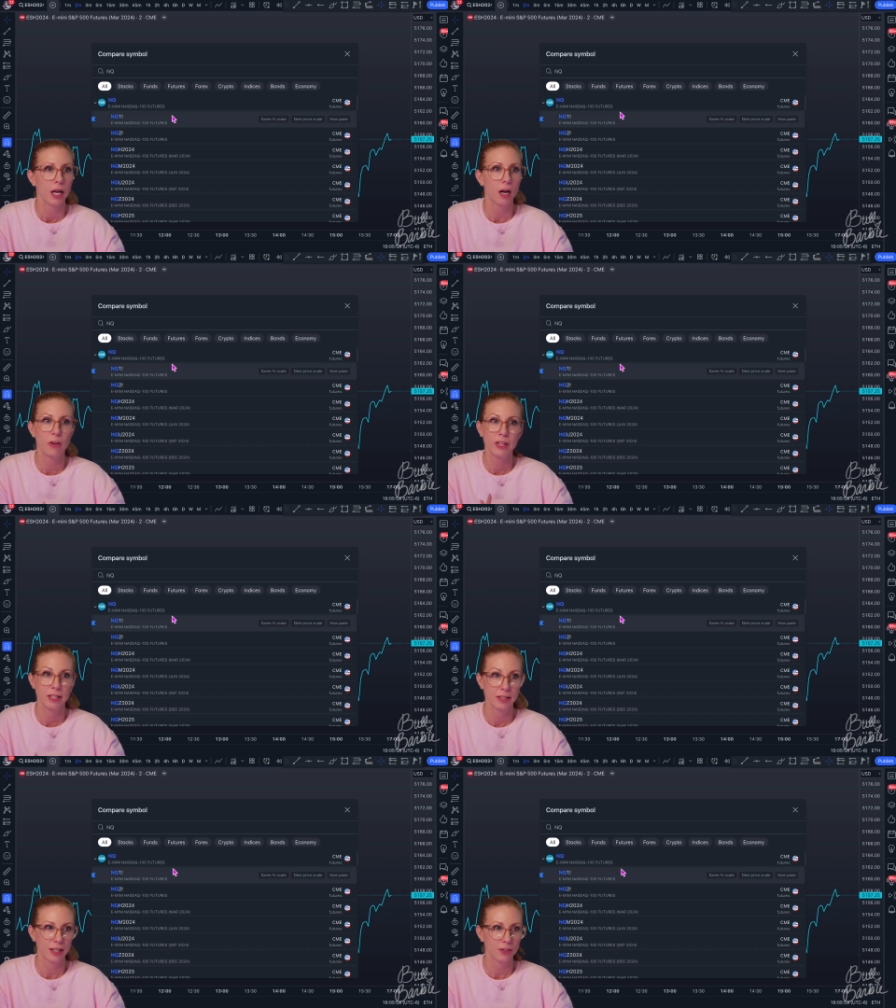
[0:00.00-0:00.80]
All the
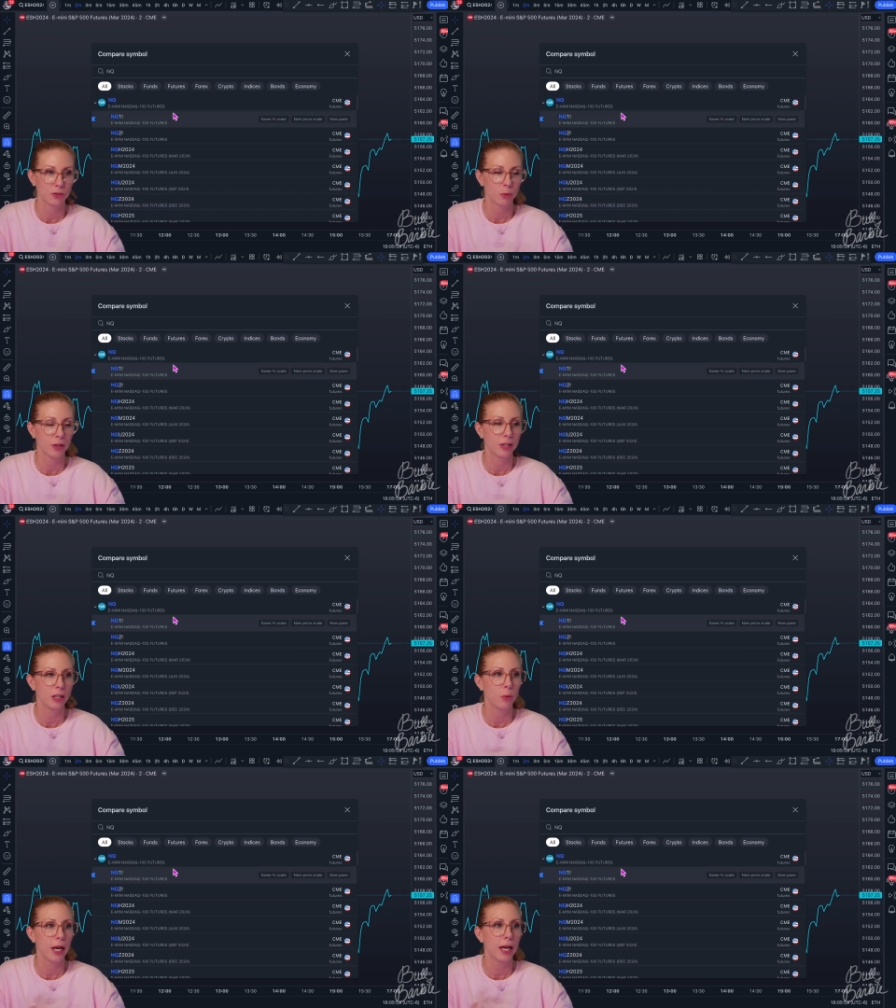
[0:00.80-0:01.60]
indexes will
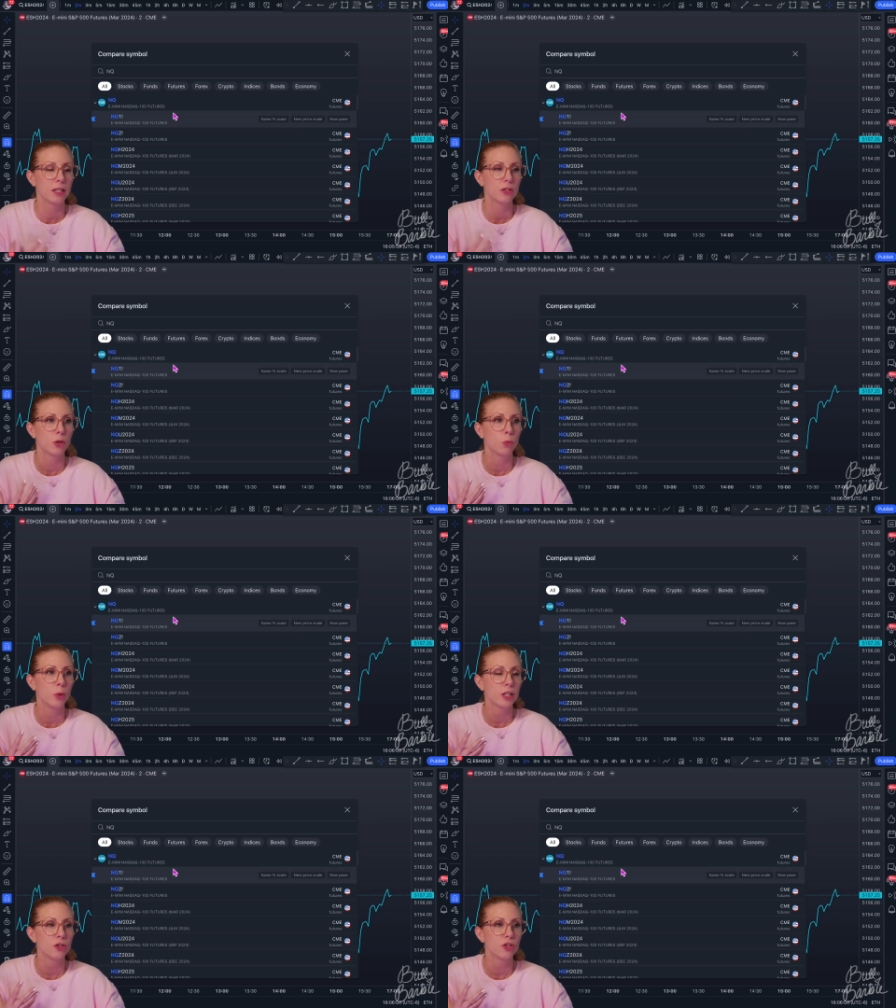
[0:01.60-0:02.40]
anyway. And so we
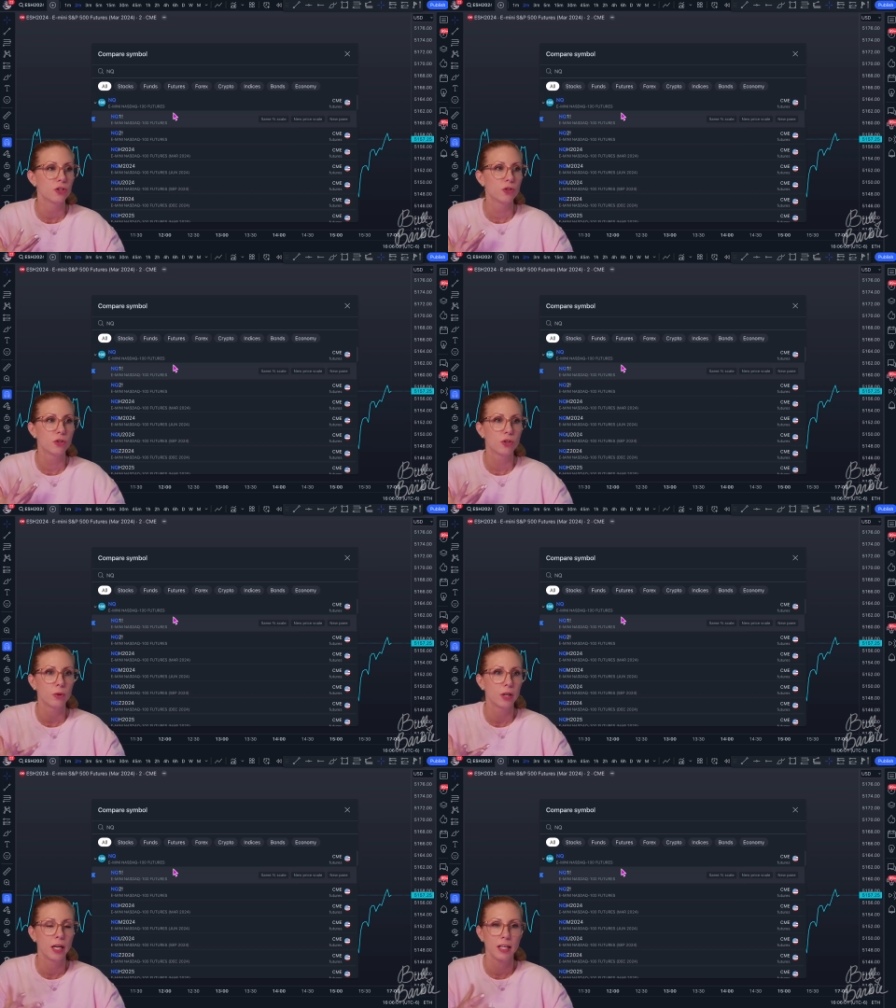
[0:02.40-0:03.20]
can just go
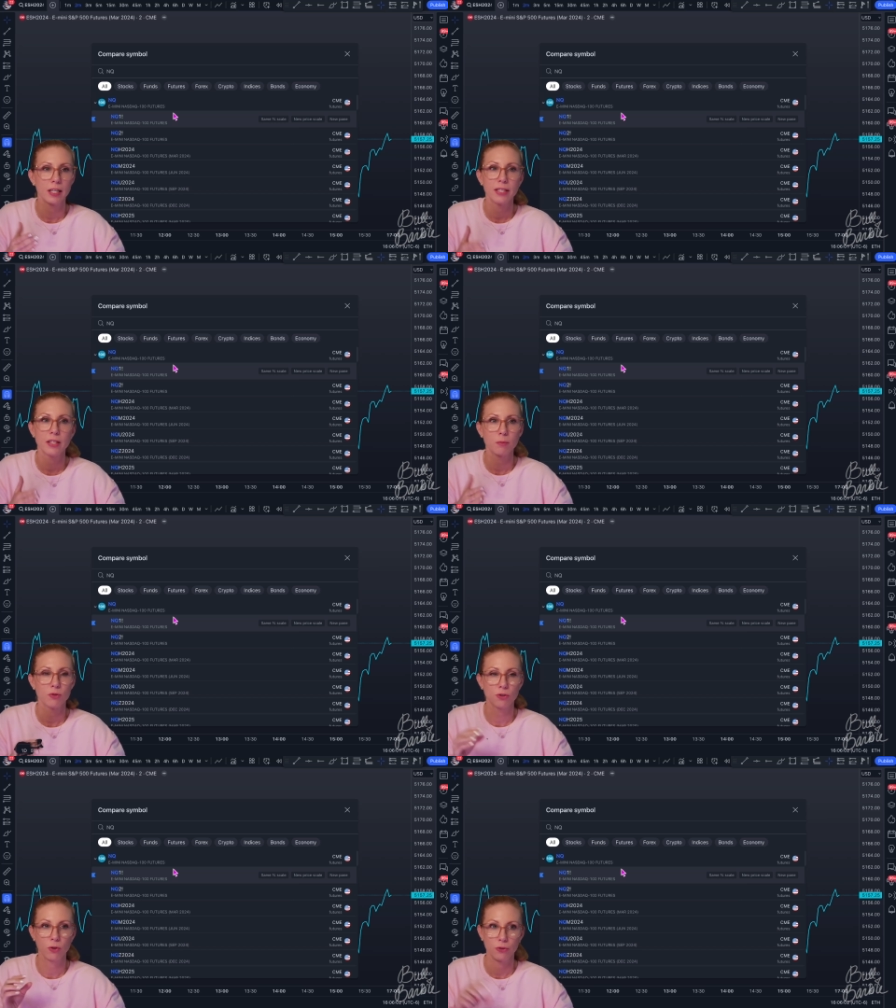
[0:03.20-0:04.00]
ahead and let them
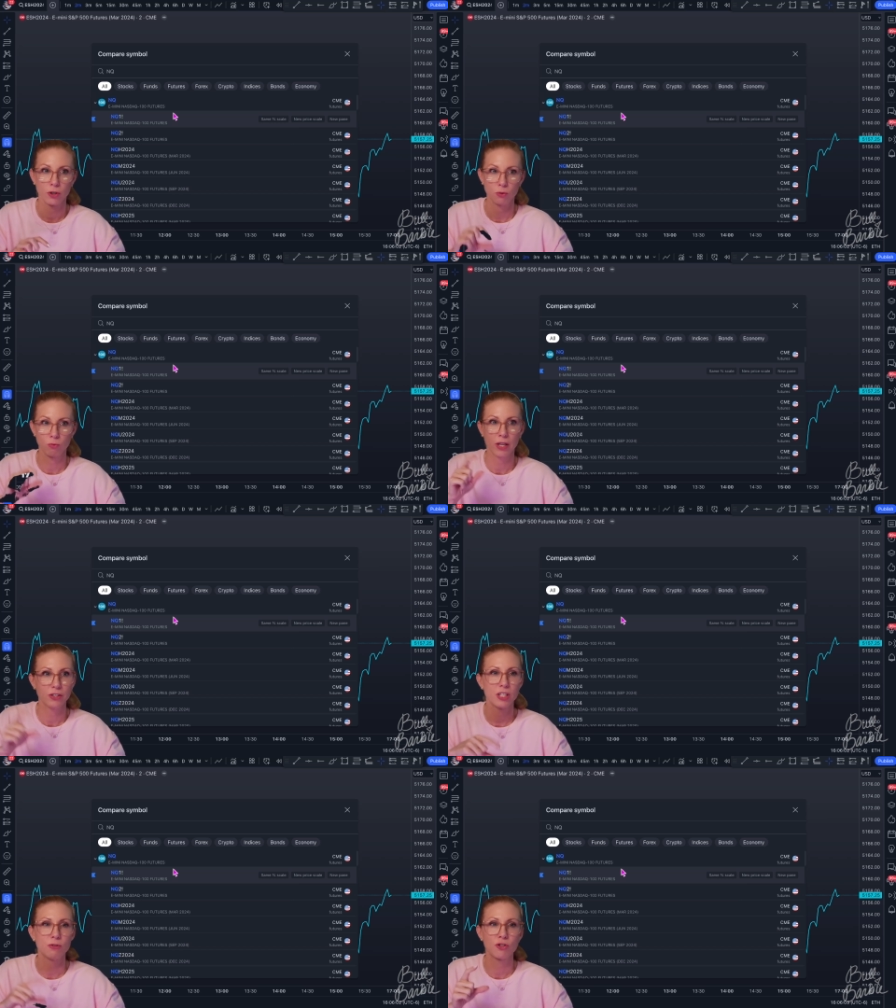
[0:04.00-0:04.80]
show their
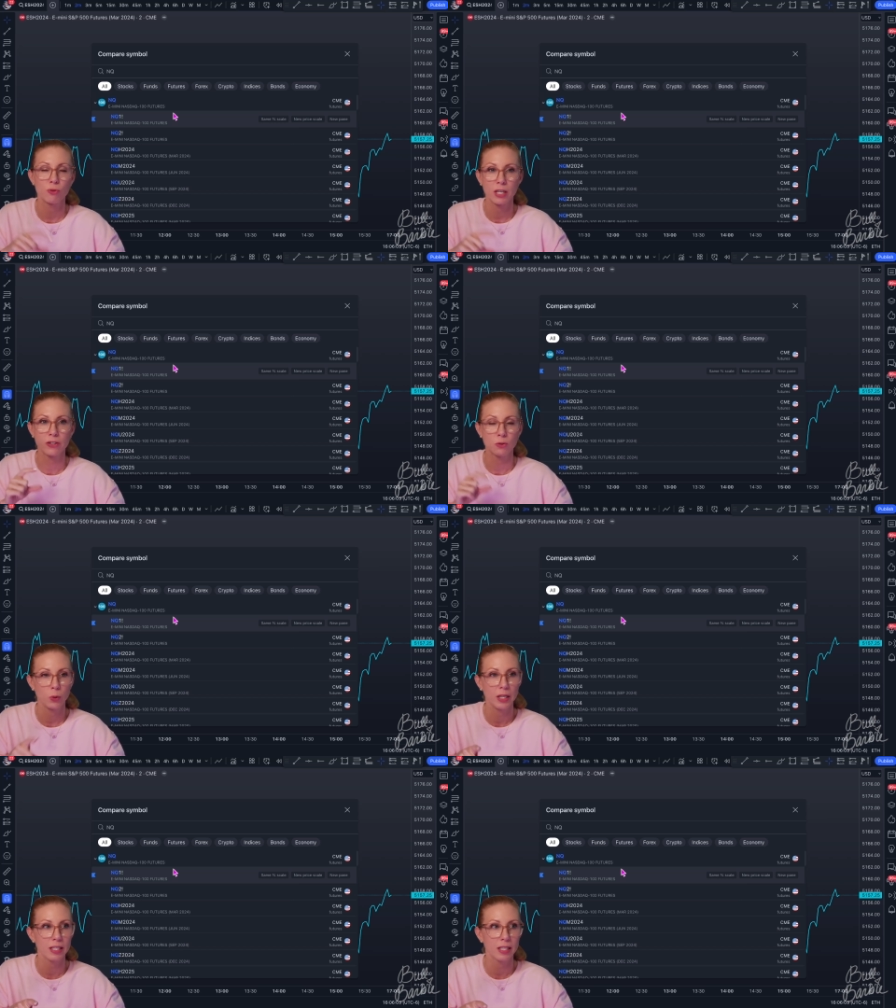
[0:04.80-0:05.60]
relative strength and
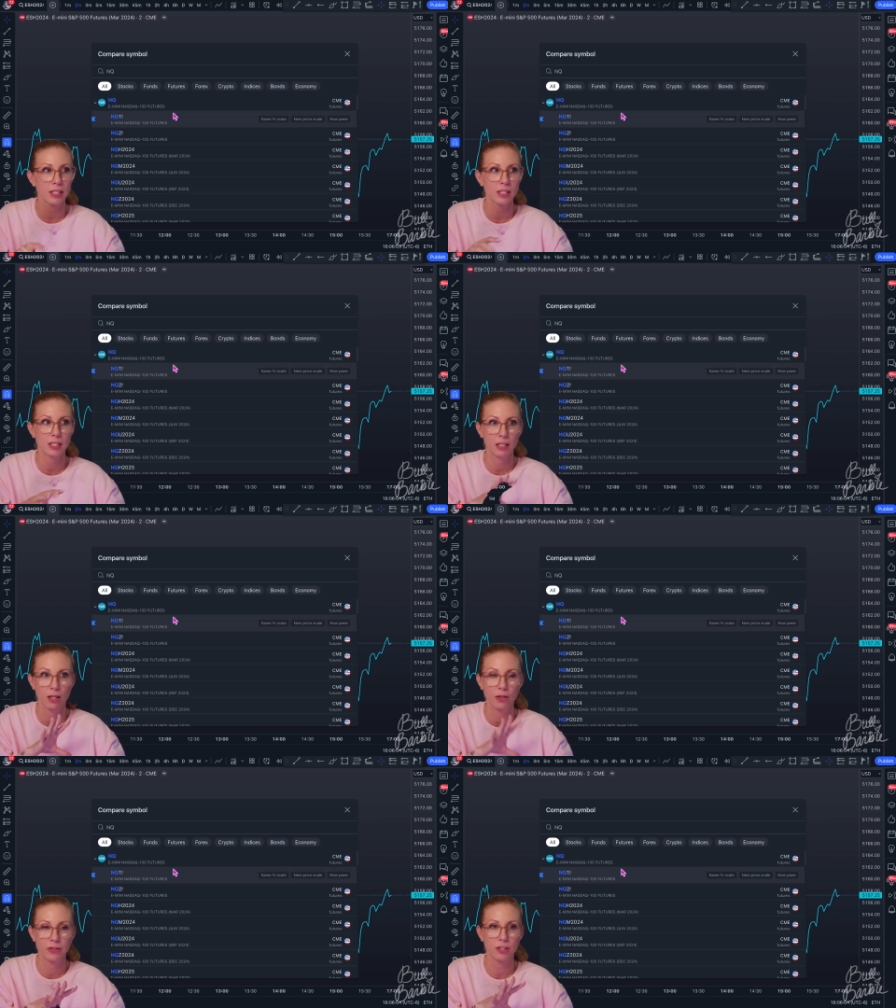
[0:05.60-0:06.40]
weakness
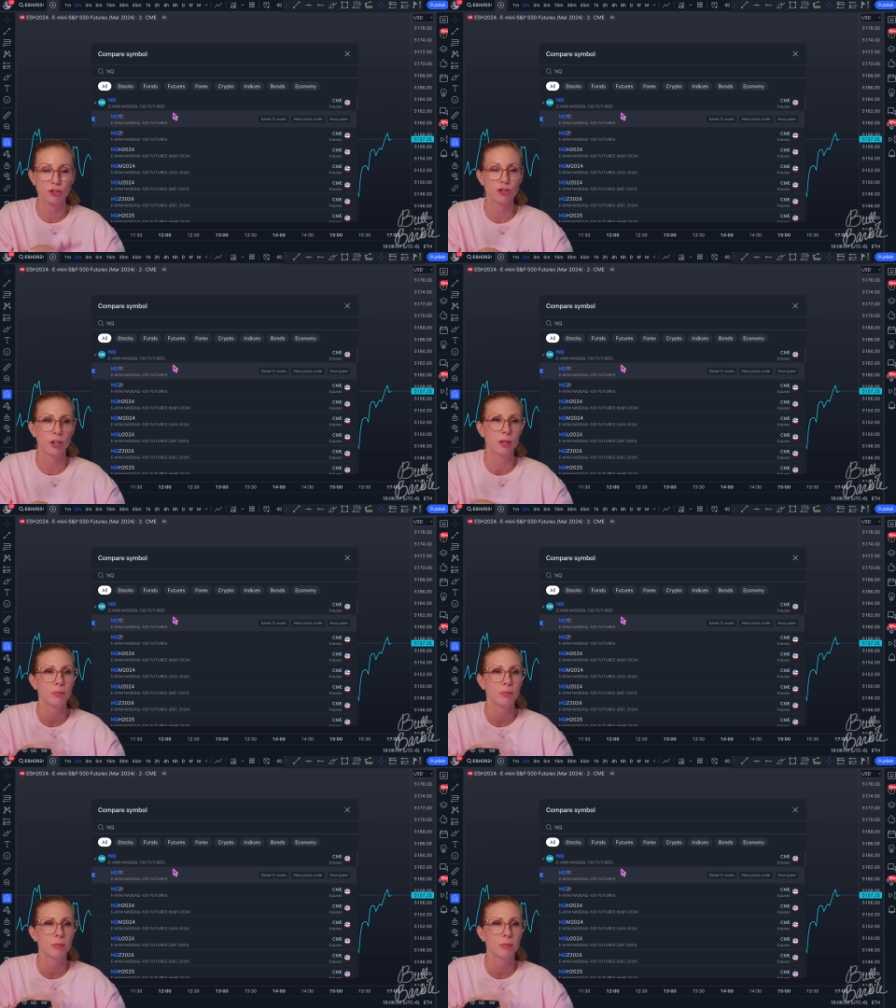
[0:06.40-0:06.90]
on this chart.